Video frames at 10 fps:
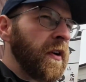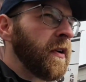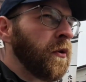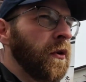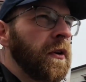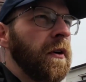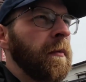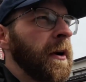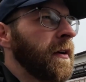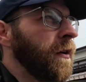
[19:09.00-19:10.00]
Very good. Oh
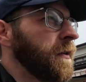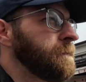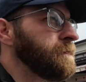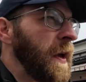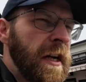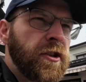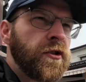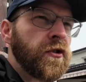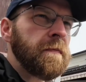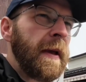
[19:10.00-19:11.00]
my god. And
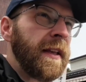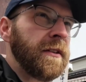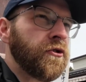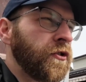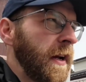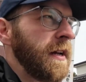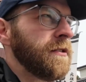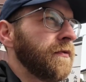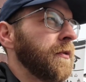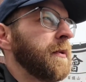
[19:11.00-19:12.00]
she's just making
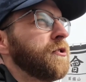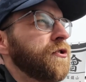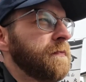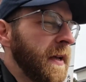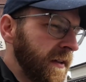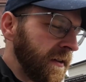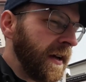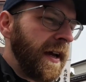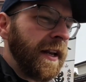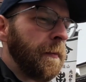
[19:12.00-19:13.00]
trays of them, and she's making
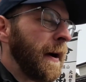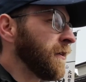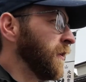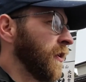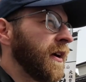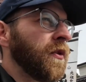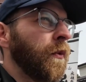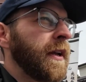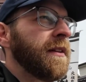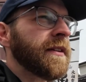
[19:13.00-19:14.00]
in the background. I had to
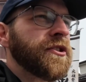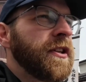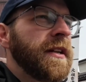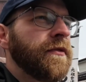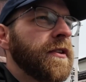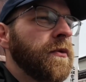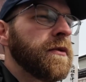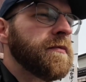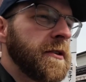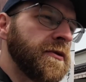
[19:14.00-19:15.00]
wait, like she didn't even
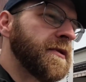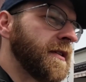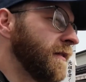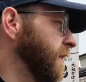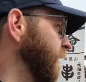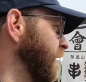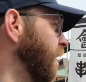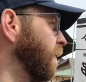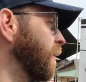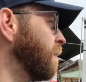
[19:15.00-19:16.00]
notice me. She was in
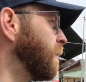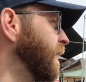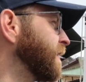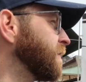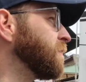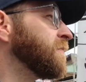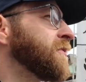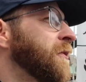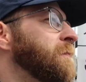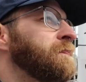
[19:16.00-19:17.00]
baking them.
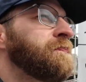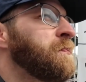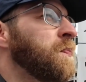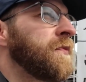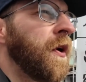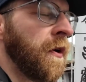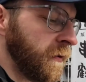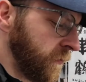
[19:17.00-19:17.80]
So, oh,